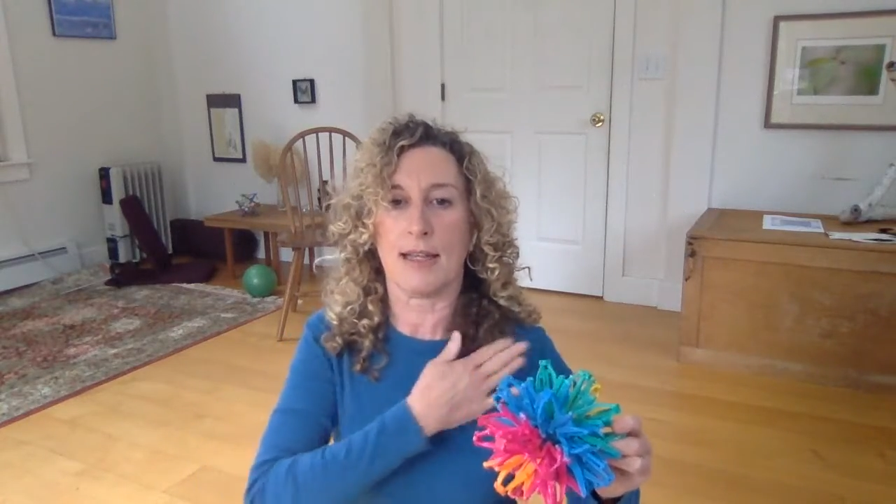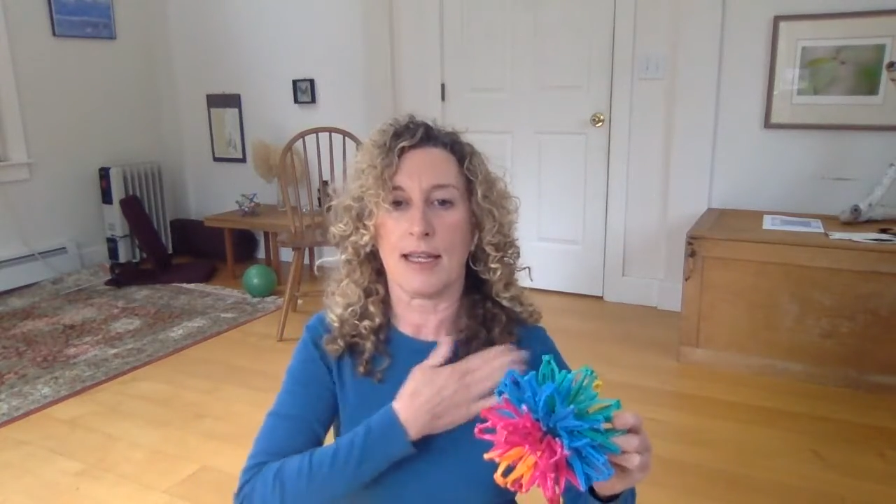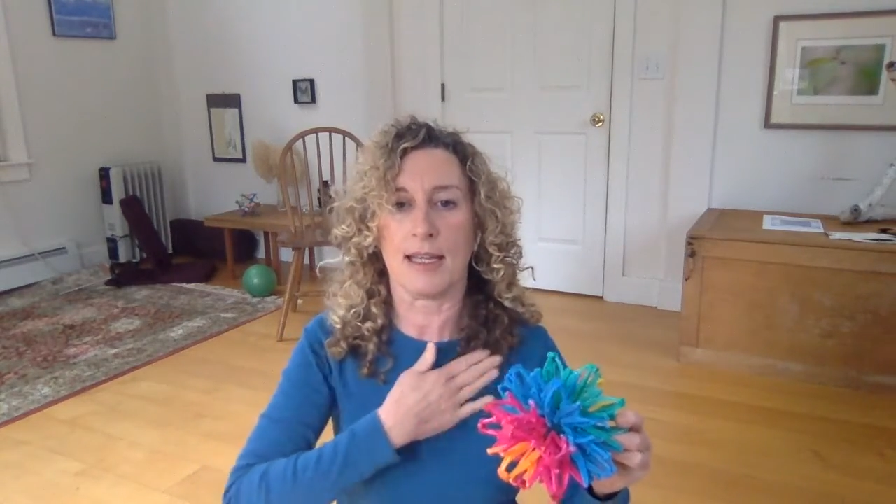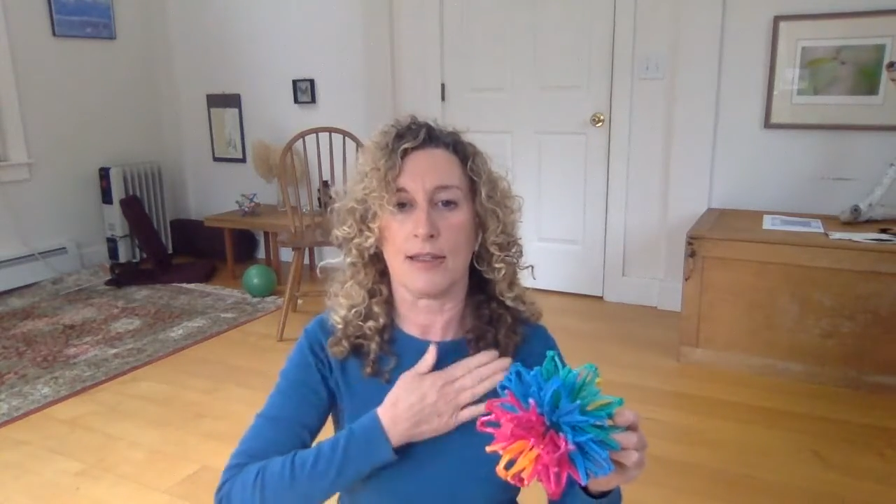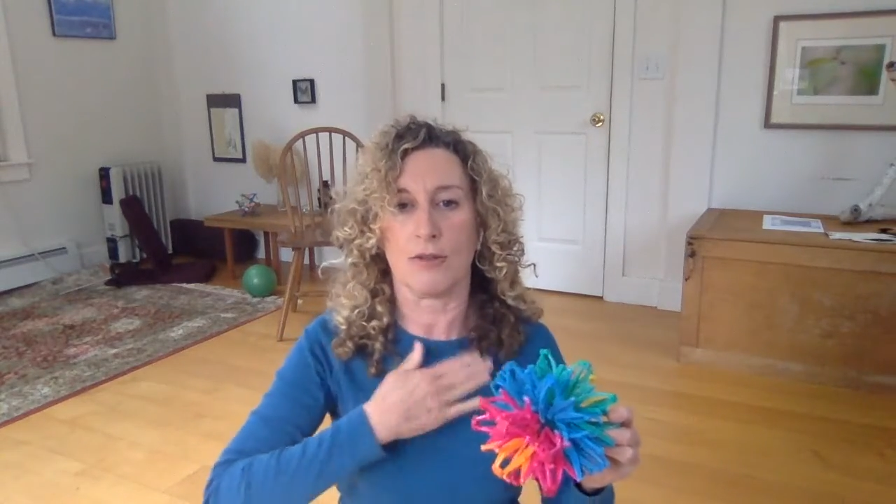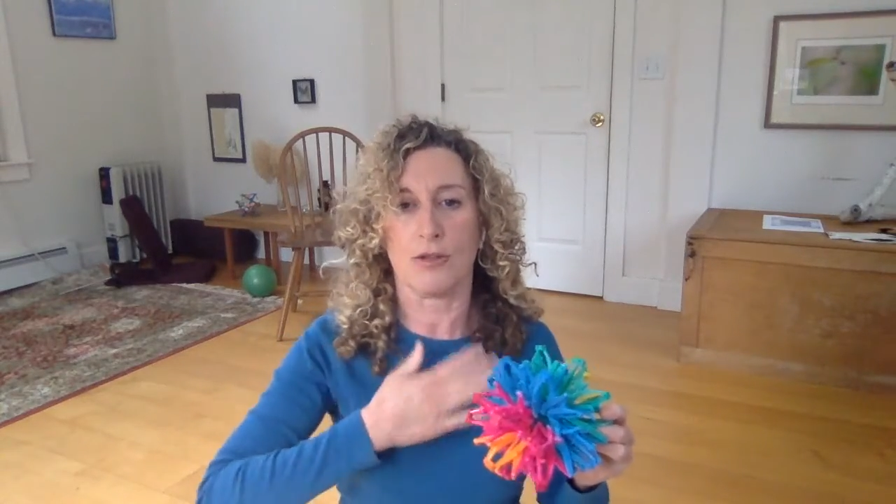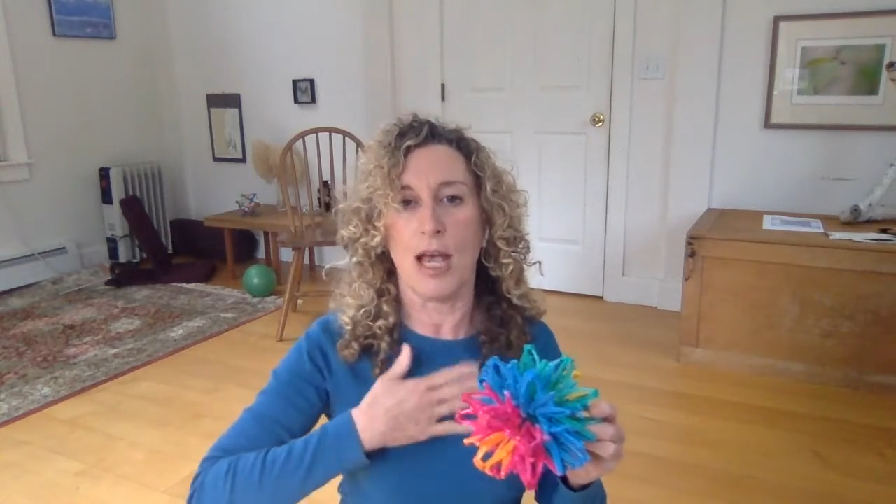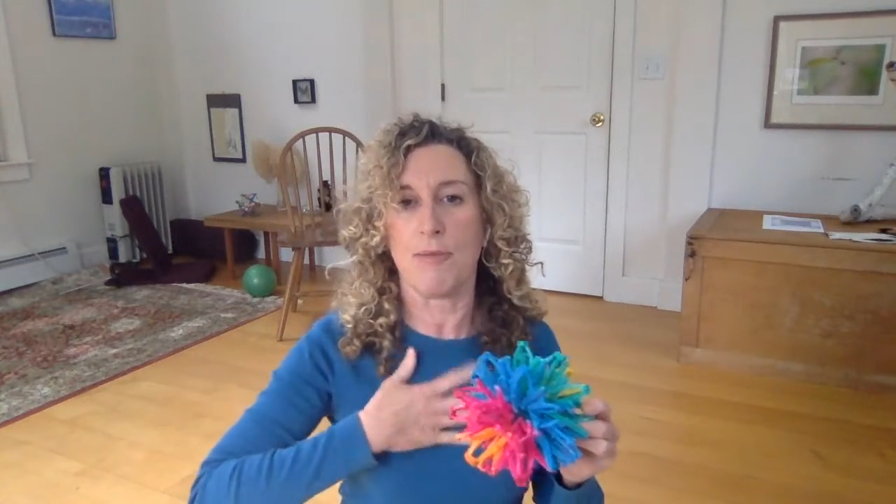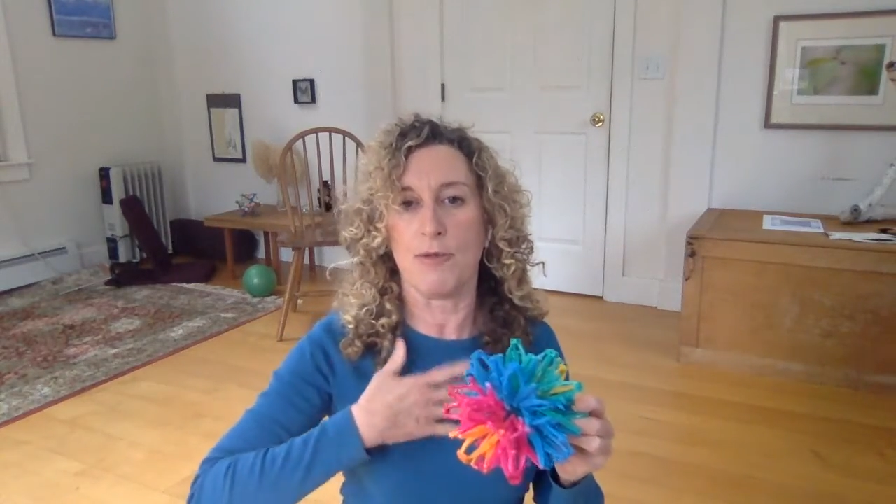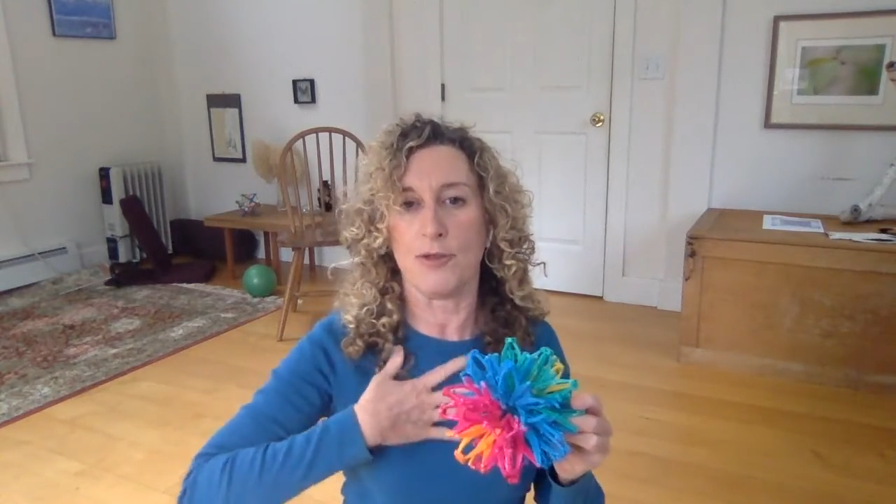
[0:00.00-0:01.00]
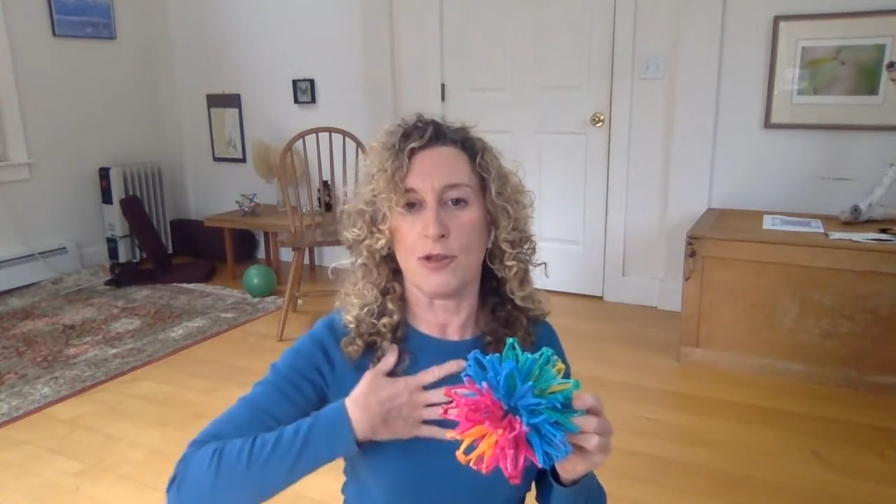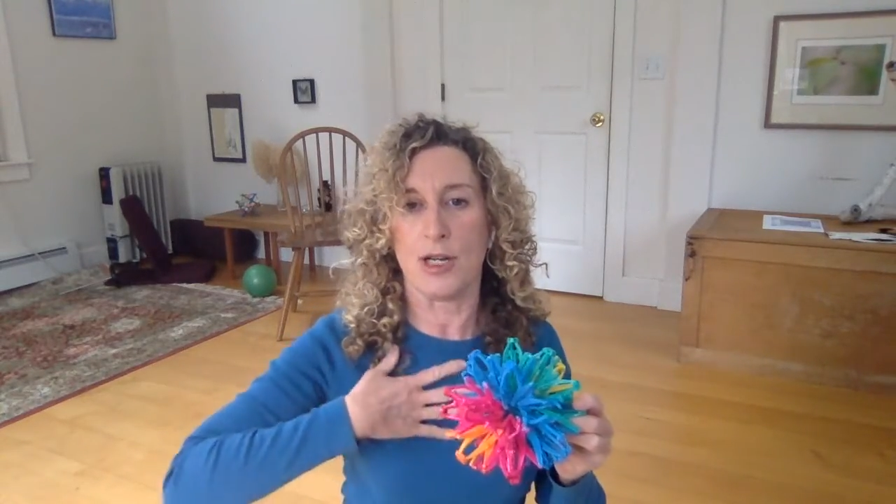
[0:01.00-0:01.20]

Like at the top of your